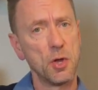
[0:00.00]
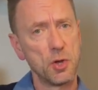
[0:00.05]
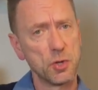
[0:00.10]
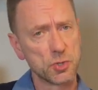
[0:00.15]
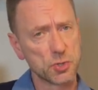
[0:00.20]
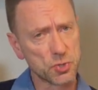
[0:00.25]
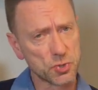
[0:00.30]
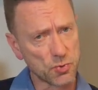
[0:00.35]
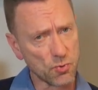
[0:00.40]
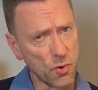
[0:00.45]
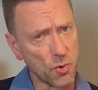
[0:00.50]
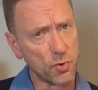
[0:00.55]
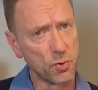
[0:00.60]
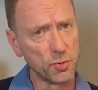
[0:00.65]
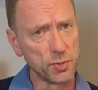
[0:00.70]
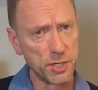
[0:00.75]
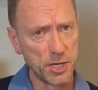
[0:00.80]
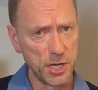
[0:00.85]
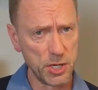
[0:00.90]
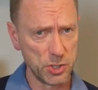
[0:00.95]

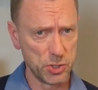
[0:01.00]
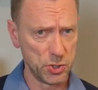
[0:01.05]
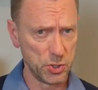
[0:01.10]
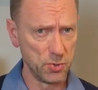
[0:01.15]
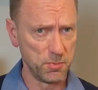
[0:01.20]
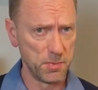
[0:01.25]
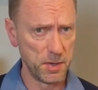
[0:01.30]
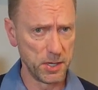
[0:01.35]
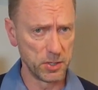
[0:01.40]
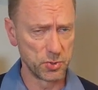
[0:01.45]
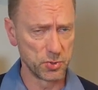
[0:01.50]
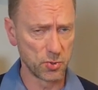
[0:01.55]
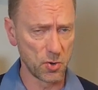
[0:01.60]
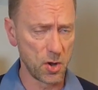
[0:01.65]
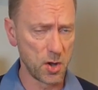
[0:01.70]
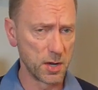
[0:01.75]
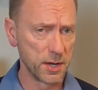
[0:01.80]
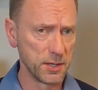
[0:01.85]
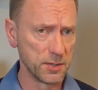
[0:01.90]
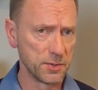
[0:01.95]
scrotal tissue being
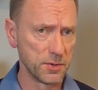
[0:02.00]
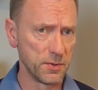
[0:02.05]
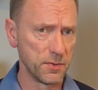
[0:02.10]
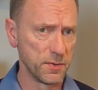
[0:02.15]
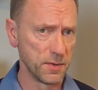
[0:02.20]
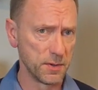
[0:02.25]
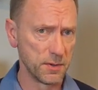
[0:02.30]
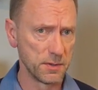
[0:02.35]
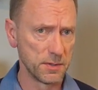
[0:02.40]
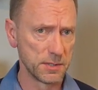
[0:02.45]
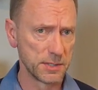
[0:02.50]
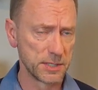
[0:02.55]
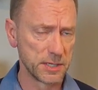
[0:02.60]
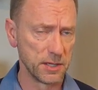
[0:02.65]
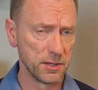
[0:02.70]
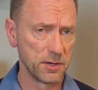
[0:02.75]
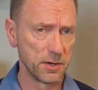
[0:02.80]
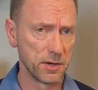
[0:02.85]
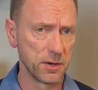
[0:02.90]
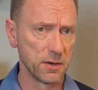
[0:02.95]
drawn into the
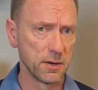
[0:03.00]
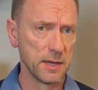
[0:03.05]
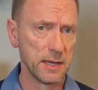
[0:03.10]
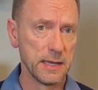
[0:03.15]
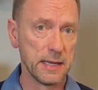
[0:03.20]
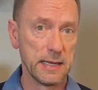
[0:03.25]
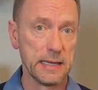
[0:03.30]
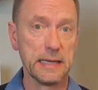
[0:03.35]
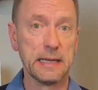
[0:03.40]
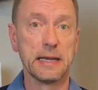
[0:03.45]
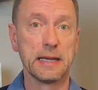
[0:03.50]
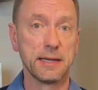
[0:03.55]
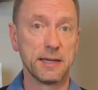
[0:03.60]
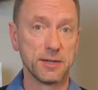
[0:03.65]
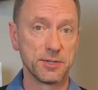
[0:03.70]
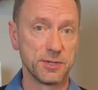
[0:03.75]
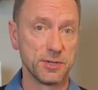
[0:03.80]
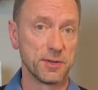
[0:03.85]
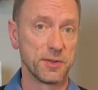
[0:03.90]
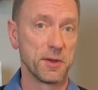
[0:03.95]
cylinder in
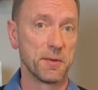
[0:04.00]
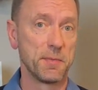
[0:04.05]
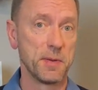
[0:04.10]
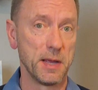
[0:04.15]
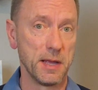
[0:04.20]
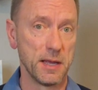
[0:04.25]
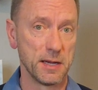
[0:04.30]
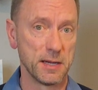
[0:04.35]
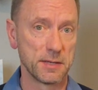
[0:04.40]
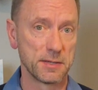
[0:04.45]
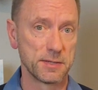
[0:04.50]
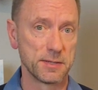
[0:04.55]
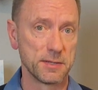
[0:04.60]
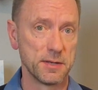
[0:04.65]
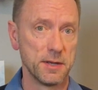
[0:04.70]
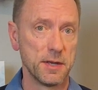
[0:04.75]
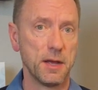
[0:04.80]
addition to their penis.